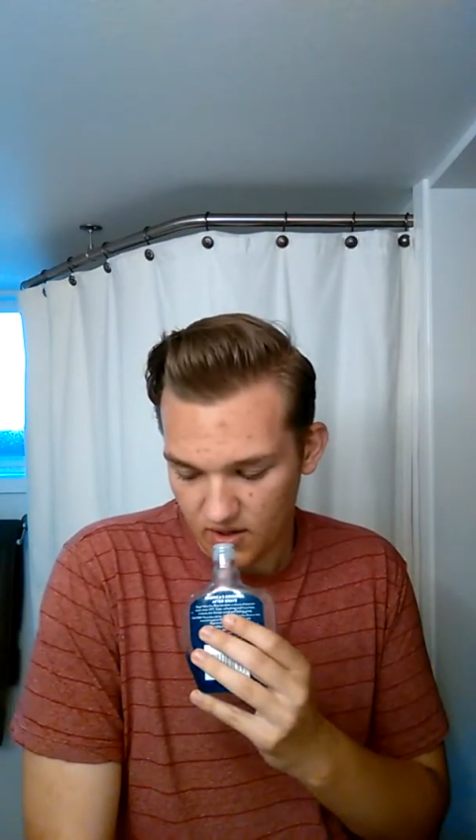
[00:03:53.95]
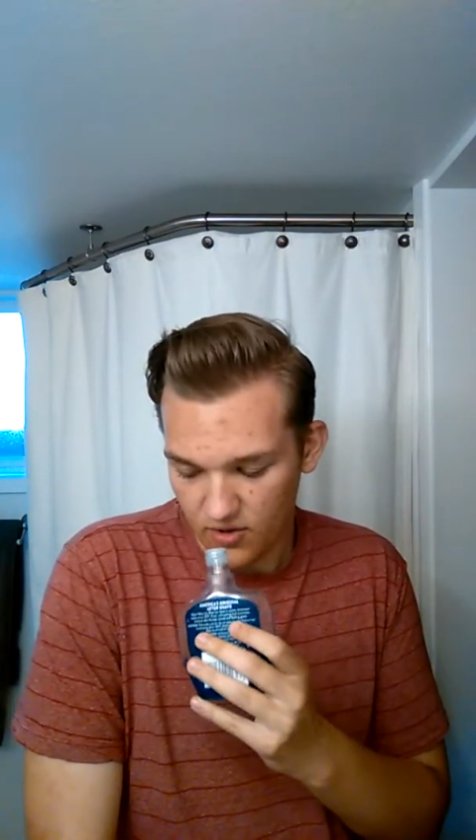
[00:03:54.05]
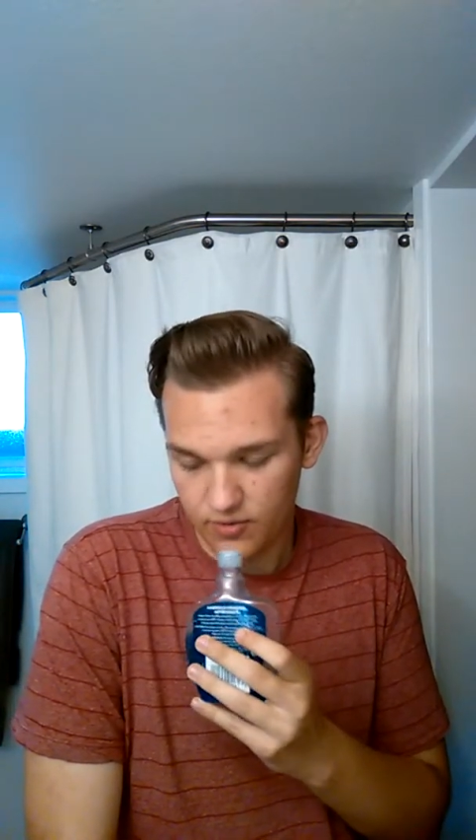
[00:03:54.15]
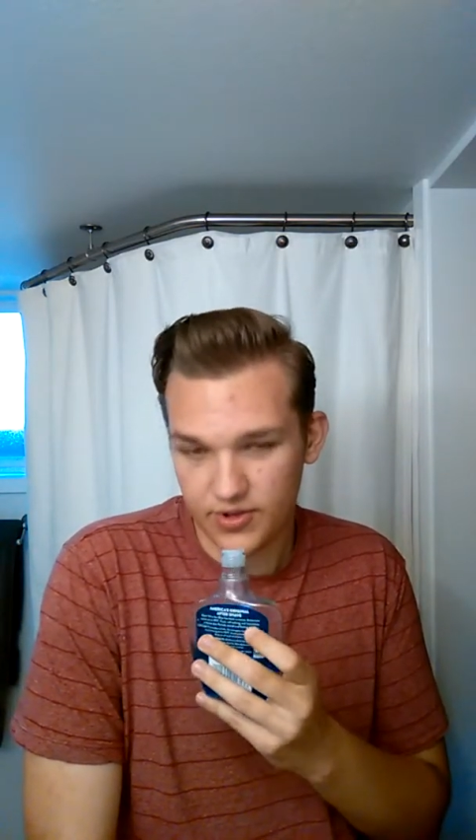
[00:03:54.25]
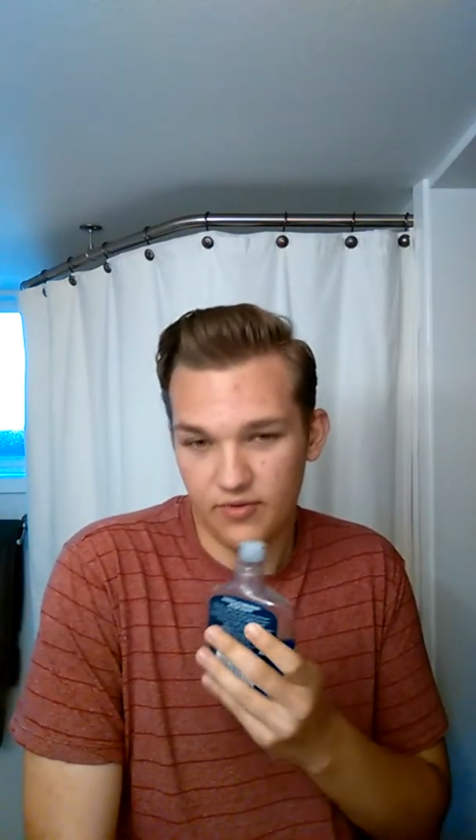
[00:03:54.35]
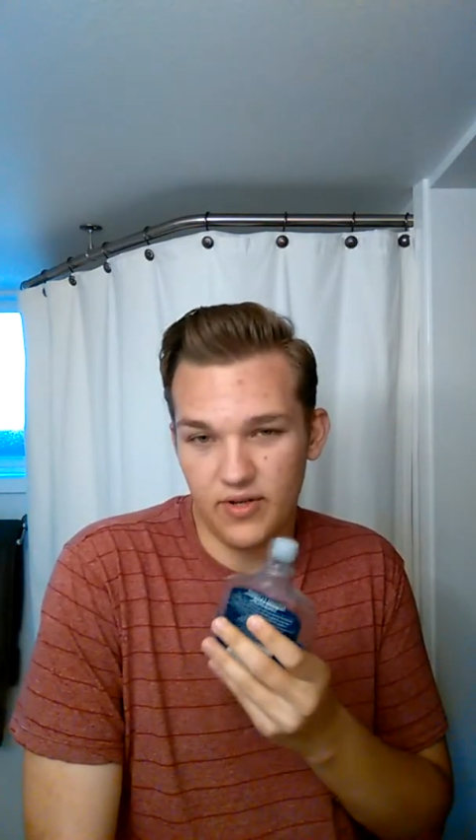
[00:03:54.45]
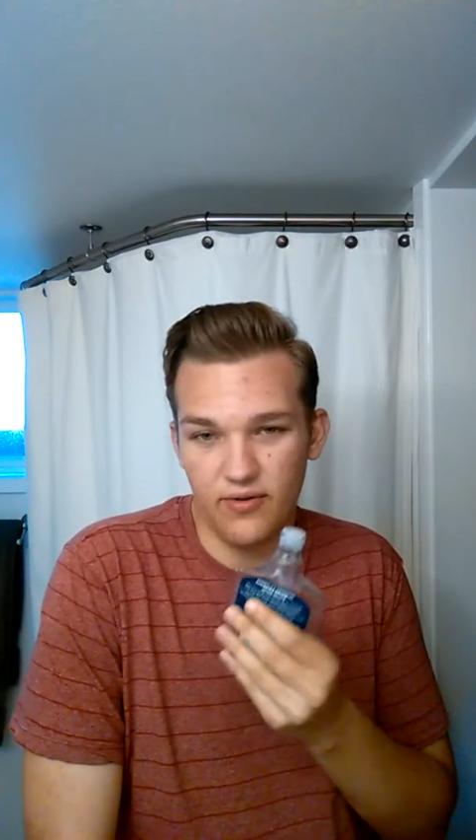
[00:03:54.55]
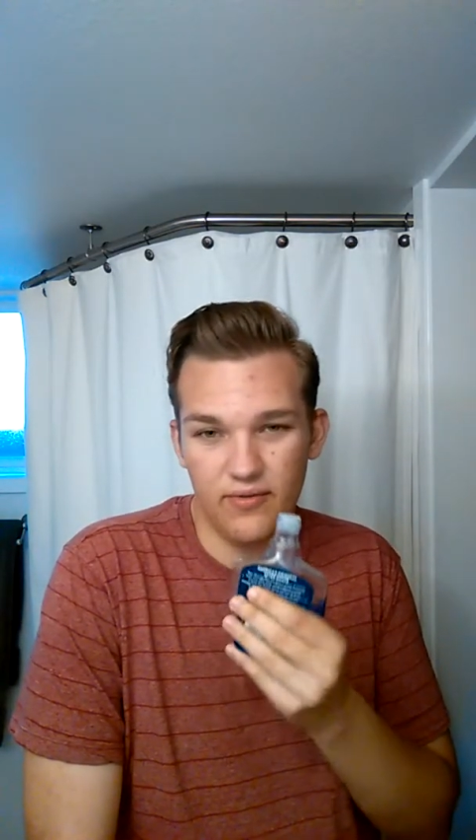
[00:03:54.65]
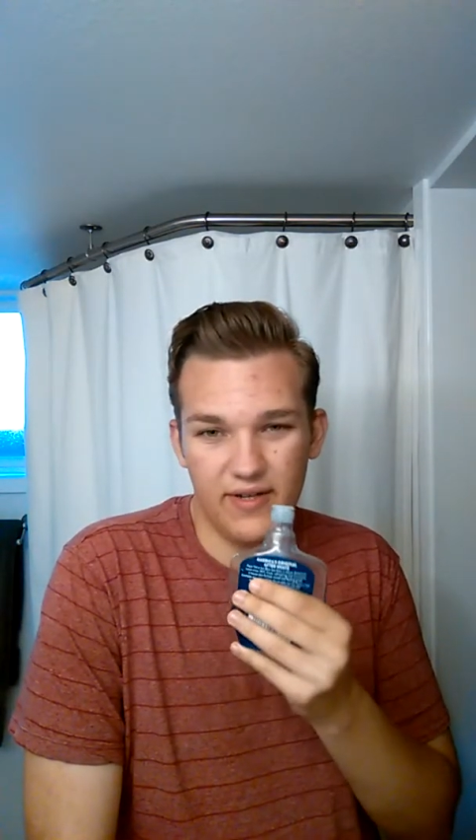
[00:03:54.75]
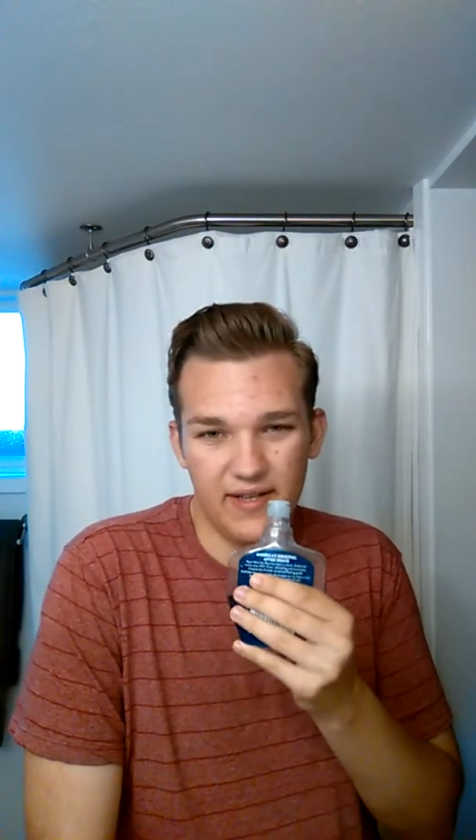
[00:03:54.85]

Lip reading: ozone note.